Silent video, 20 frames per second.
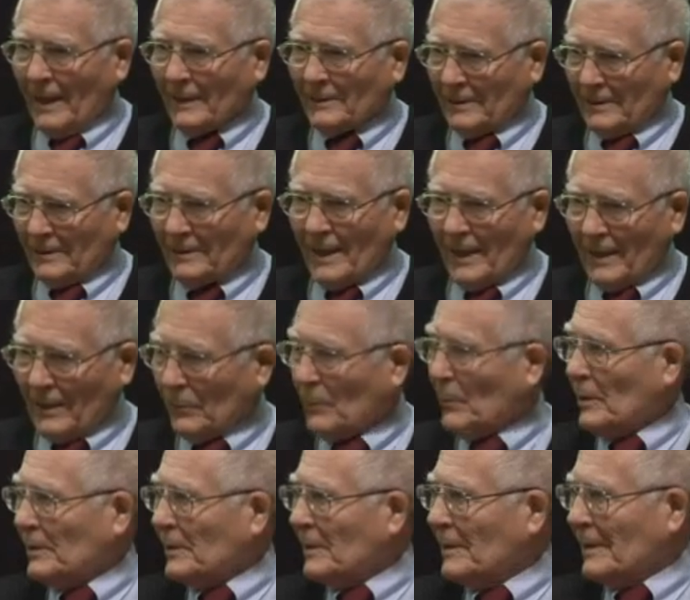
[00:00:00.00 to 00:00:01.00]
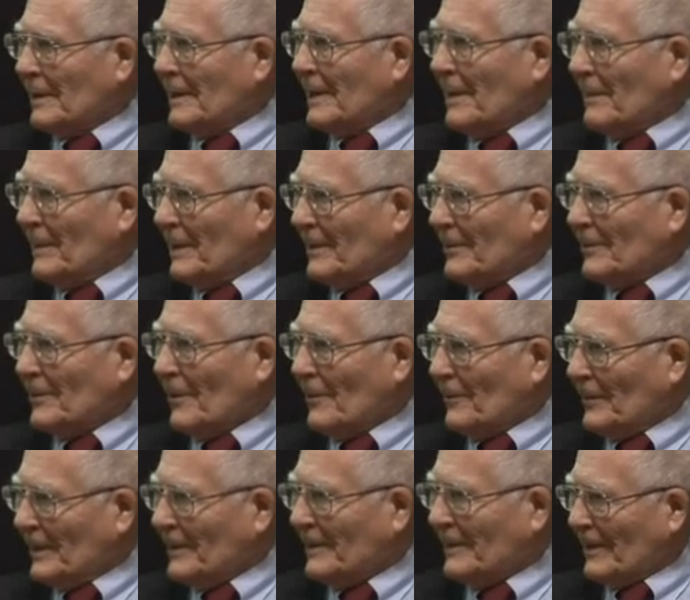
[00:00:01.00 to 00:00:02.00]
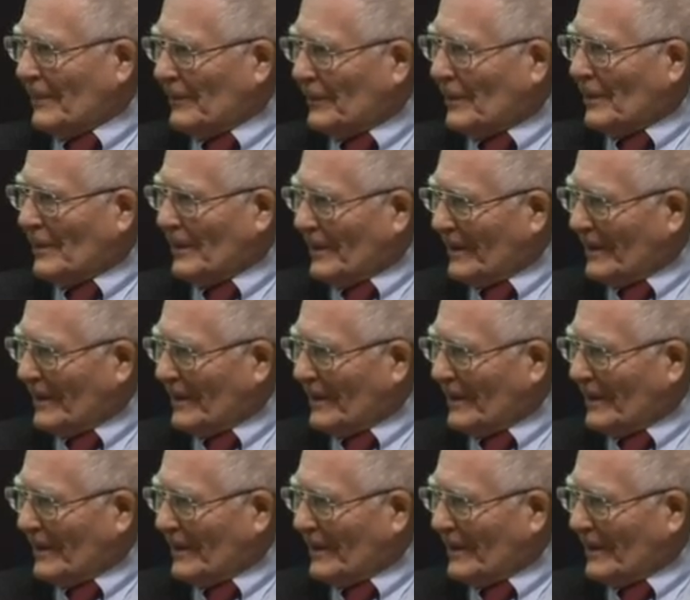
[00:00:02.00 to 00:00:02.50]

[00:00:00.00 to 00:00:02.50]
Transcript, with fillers: and state what are the limits of it if